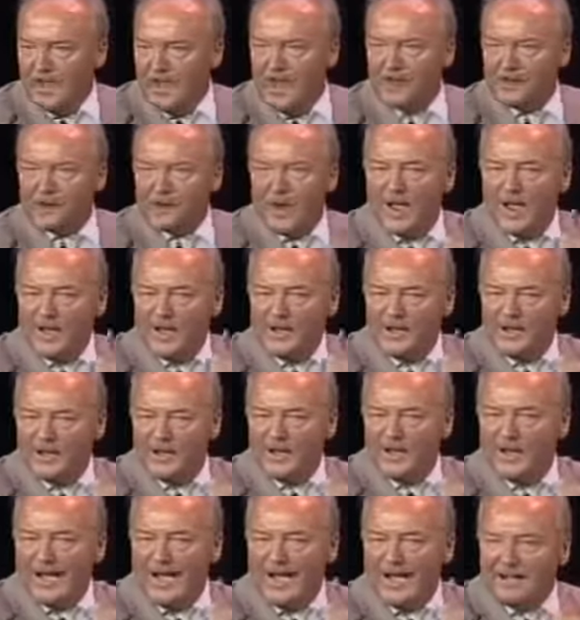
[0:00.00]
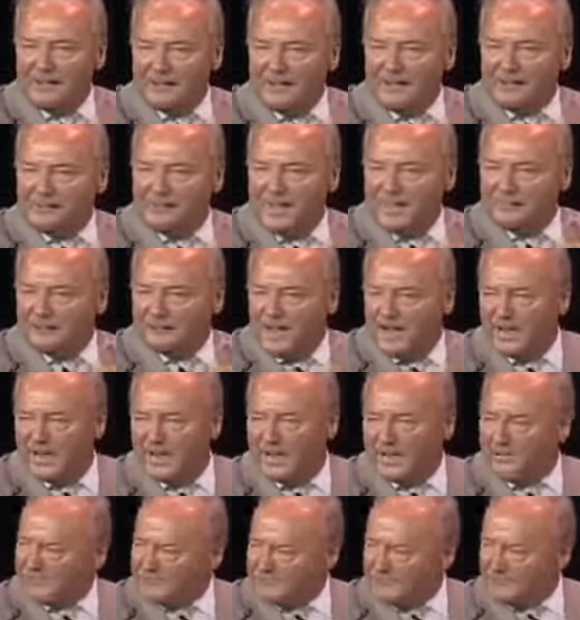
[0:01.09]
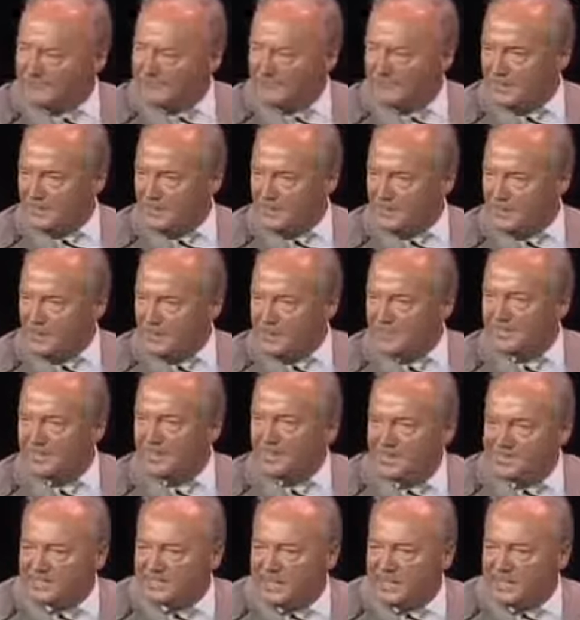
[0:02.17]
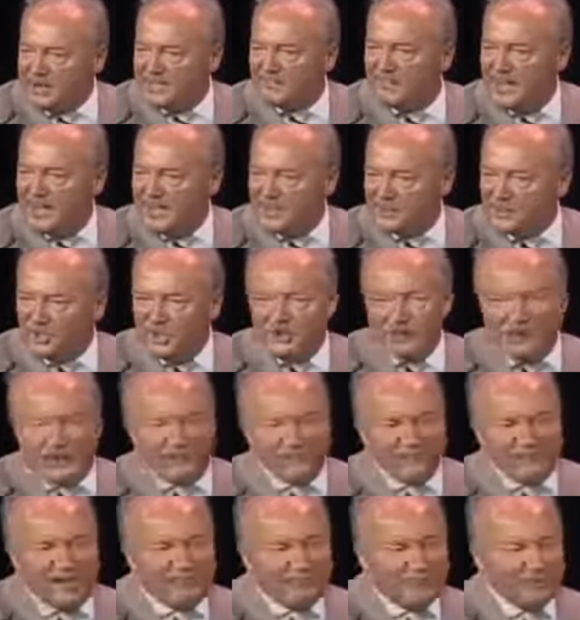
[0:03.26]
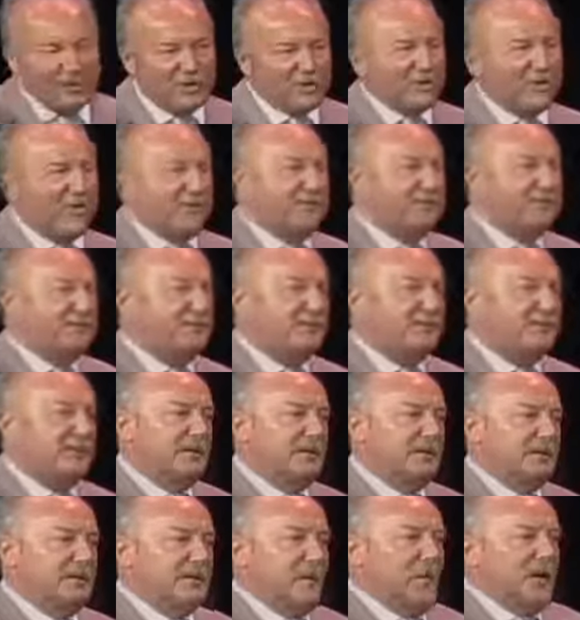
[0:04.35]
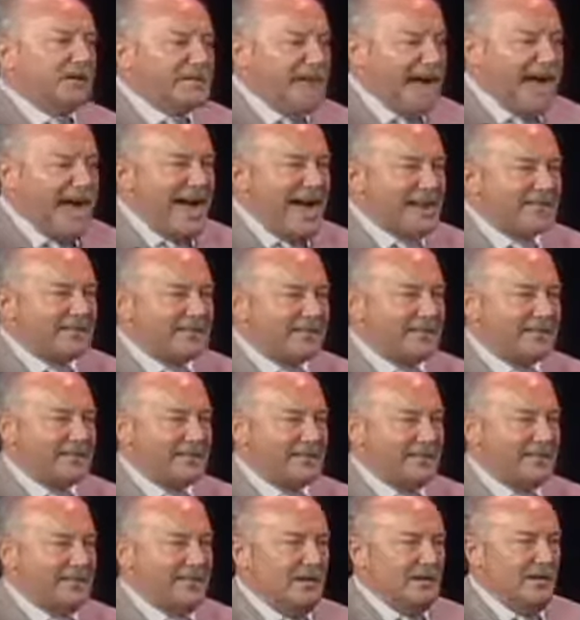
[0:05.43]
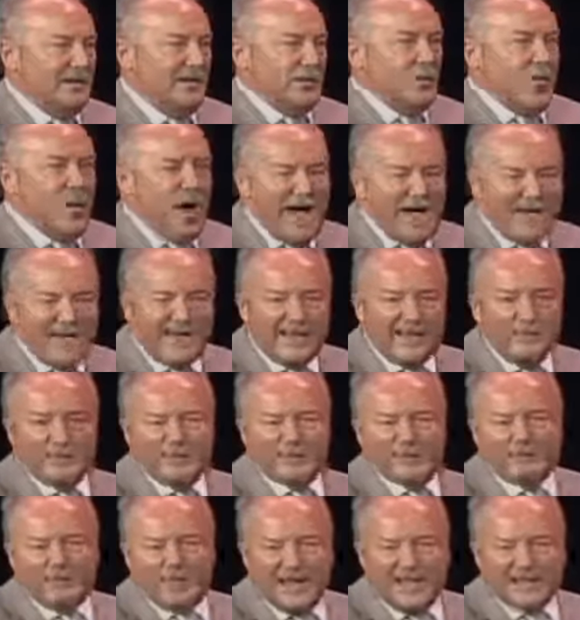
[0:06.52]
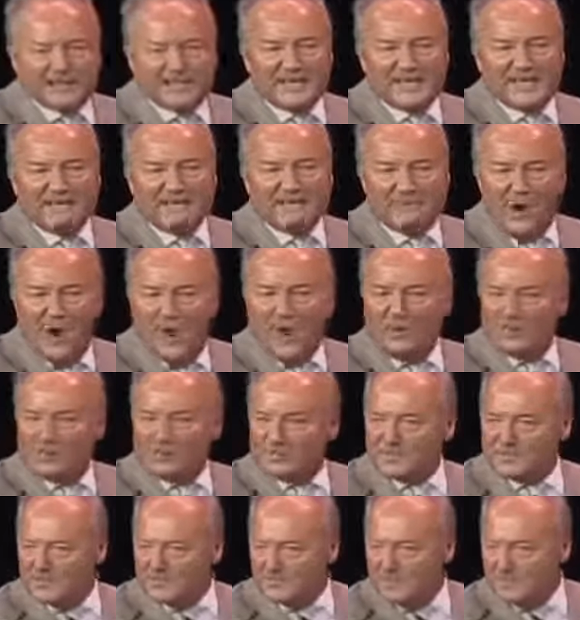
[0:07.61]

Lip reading: And when Ahmed Ben Bella, the leader of the Algerian Revolution, was asked why he was placing bombs